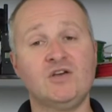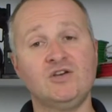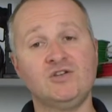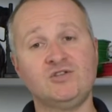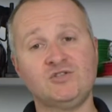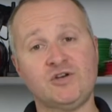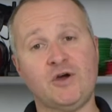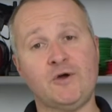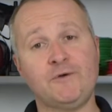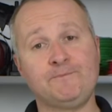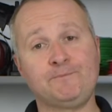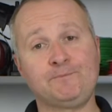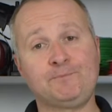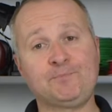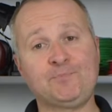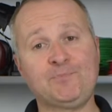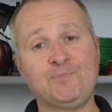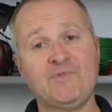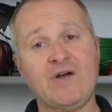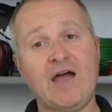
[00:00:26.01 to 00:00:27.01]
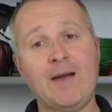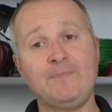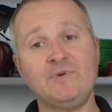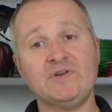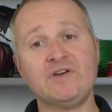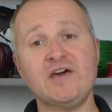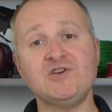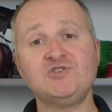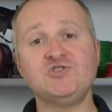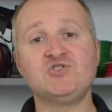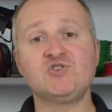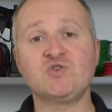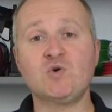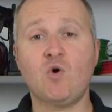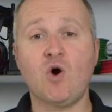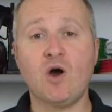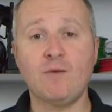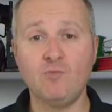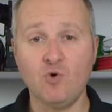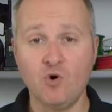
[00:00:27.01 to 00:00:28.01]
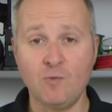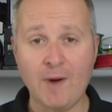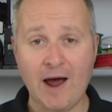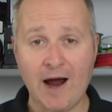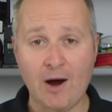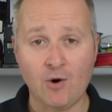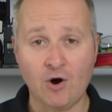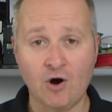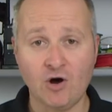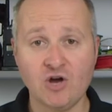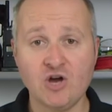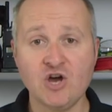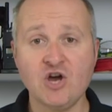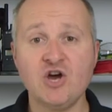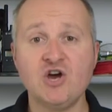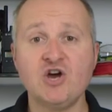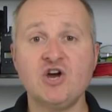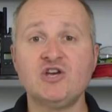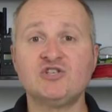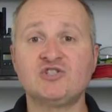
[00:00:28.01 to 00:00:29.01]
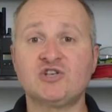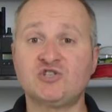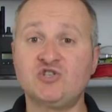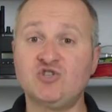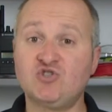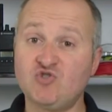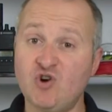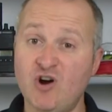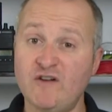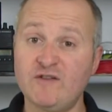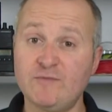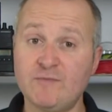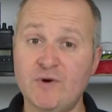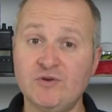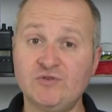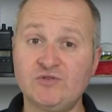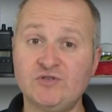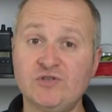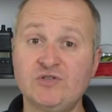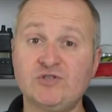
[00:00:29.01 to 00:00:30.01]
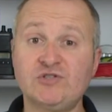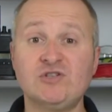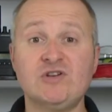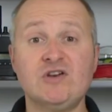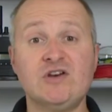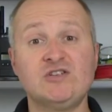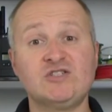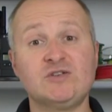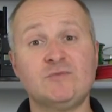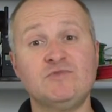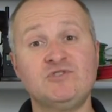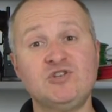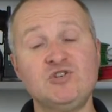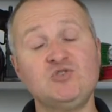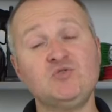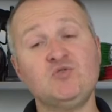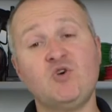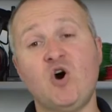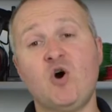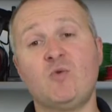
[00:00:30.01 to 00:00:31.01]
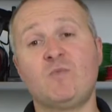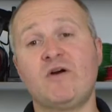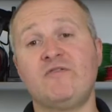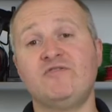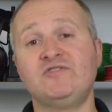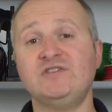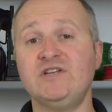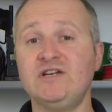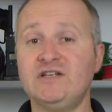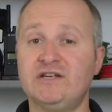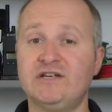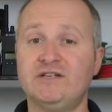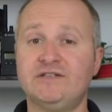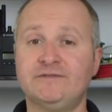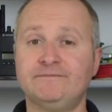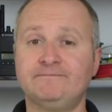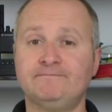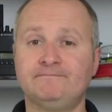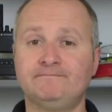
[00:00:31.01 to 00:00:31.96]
So, for applications that require more power, such as driving motors, some additional hardware is needed.